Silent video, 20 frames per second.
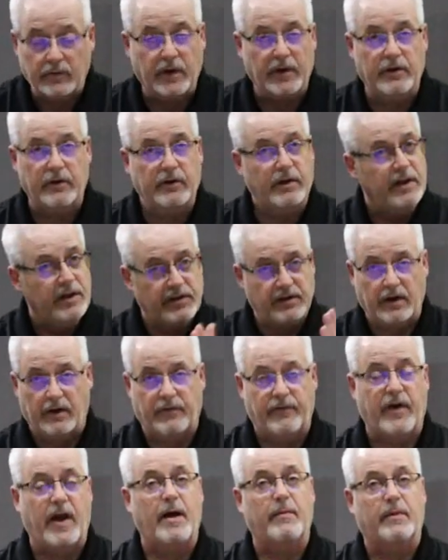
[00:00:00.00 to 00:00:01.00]
whether it is our
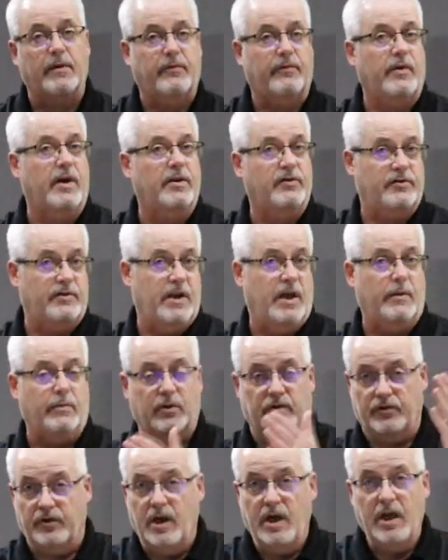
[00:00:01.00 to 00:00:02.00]
family, friends,
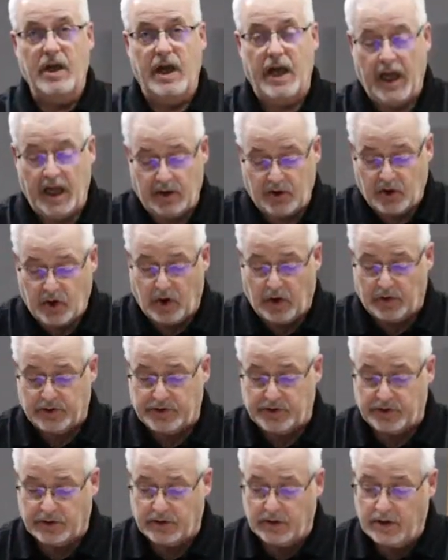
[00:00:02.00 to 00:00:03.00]
neighbors, and
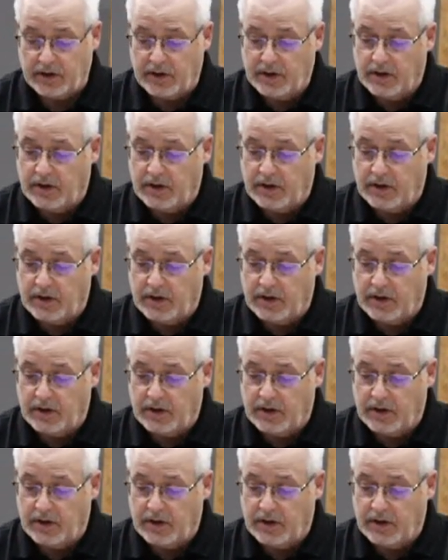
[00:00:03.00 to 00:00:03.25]
culture,